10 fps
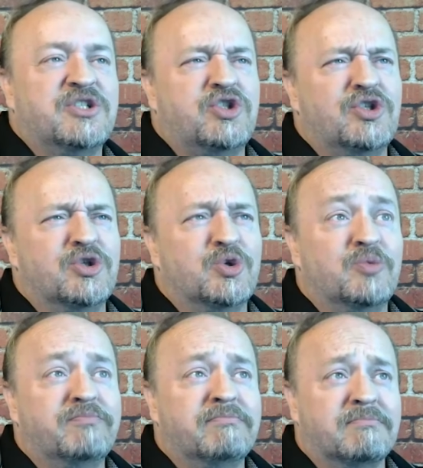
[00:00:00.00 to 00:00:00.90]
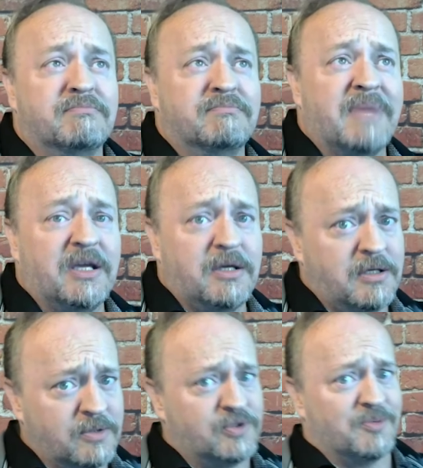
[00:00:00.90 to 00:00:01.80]
to make
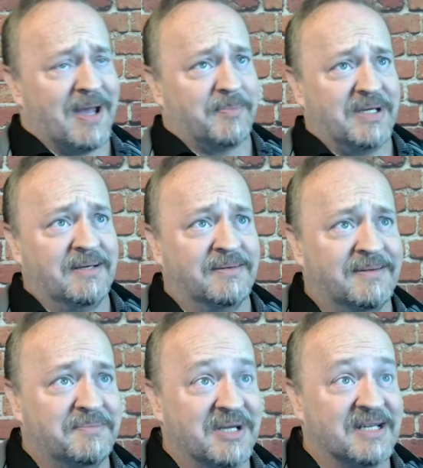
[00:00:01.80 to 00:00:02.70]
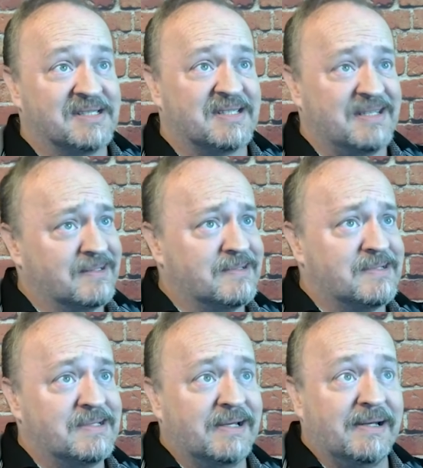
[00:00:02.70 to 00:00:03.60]
YouTube happy because at the end of
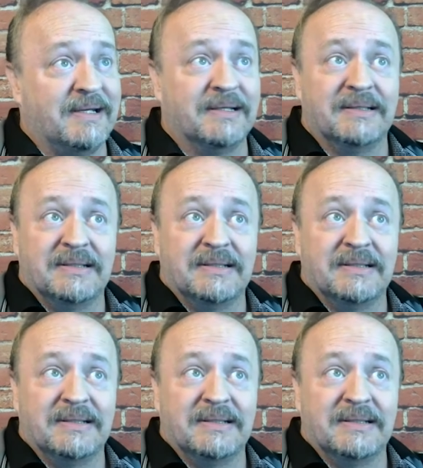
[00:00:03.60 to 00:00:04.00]
the day,